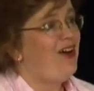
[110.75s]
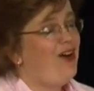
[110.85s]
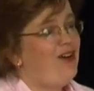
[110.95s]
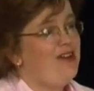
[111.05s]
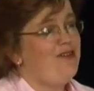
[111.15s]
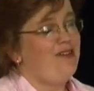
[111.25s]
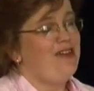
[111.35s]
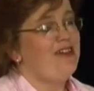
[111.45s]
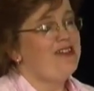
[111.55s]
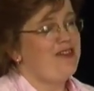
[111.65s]
Or if I
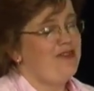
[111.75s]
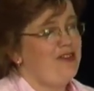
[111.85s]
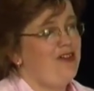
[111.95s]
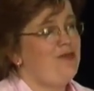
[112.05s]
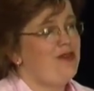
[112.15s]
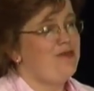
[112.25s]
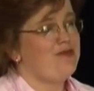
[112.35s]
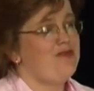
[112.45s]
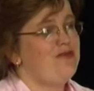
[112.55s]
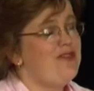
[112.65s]
think he's having a lot of problems
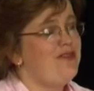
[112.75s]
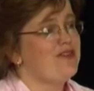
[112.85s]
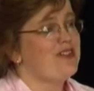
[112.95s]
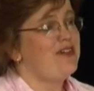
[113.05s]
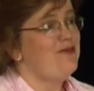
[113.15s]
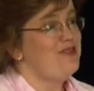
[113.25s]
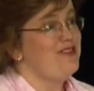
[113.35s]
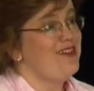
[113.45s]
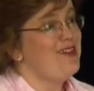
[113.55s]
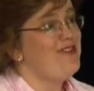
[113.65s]
with reflux, I
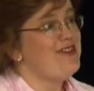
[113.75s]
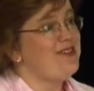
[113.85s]
wouldn't give it.